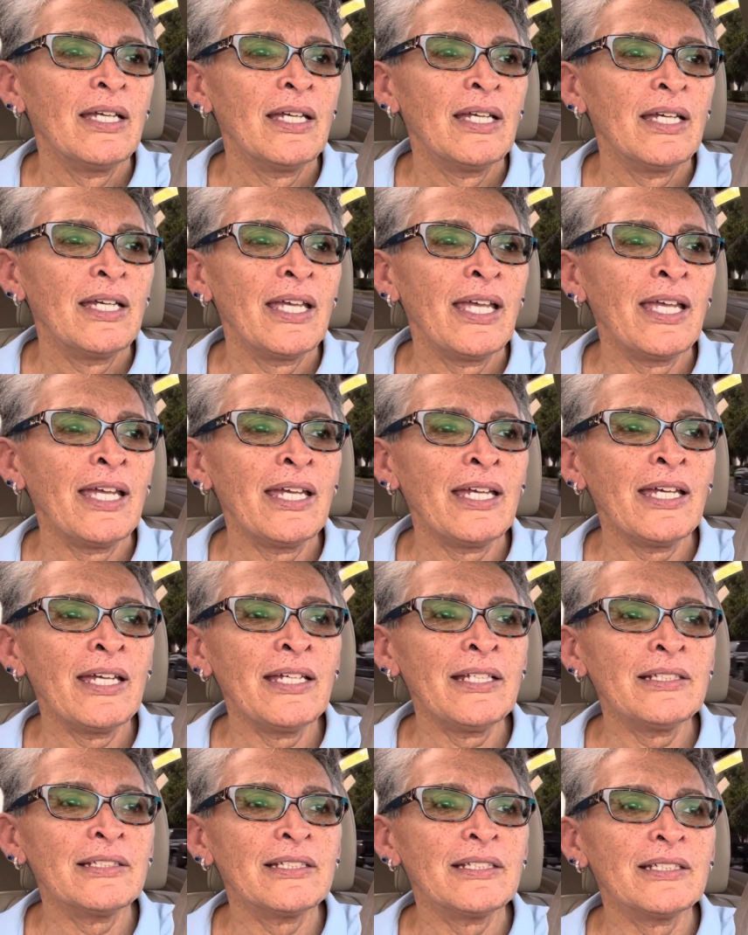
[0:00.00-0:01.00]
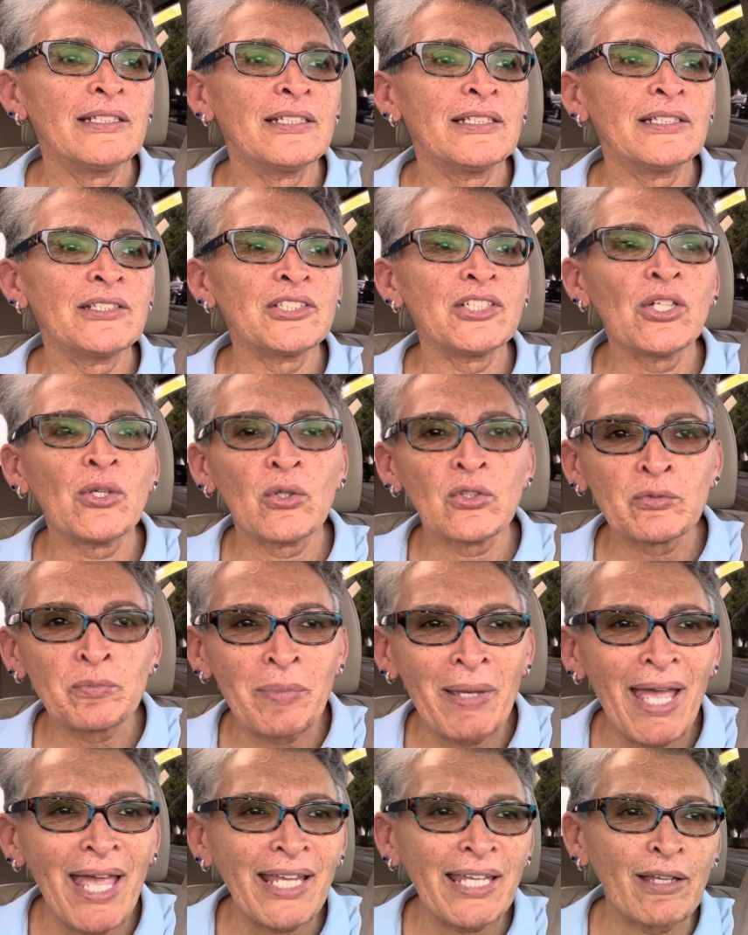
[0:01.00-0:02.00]
And she goes
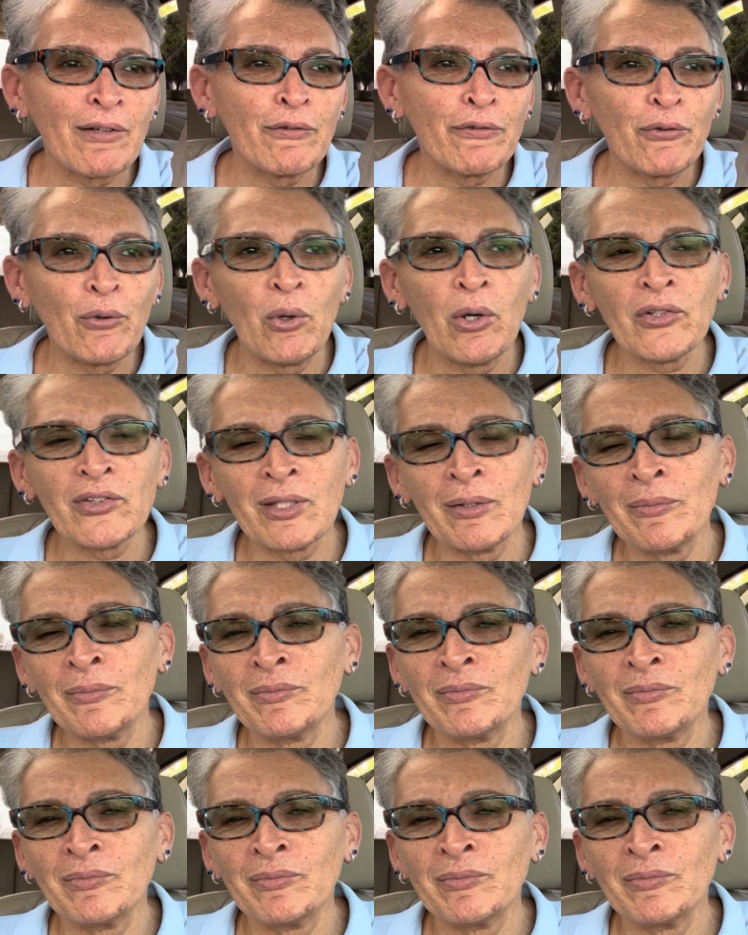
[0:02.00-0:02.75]
back and forth and